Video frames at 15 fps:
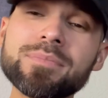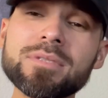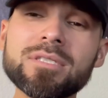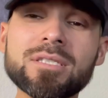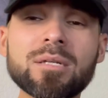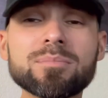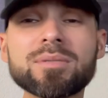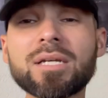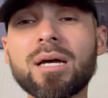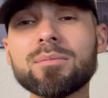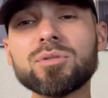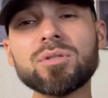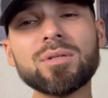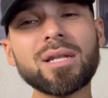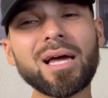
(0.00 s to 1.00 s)

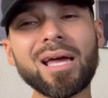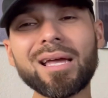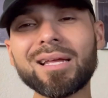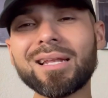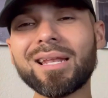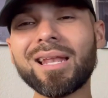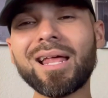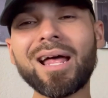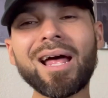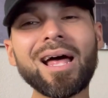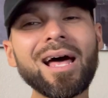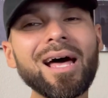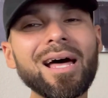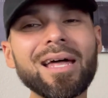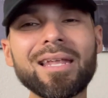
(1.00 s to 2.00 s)
Sometimes you like,
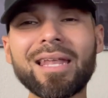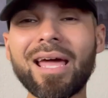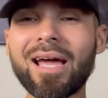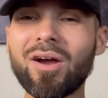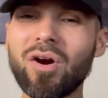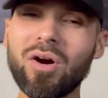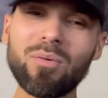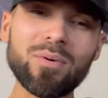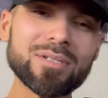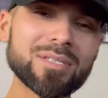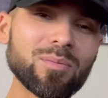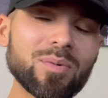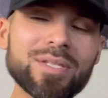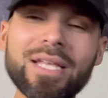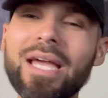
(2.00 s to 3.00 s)
nah, that car
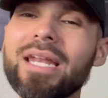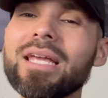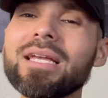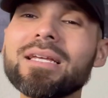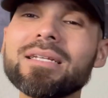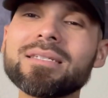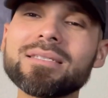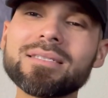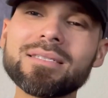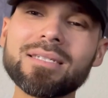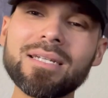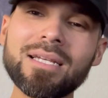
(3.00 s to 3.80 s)
wasn't what that is.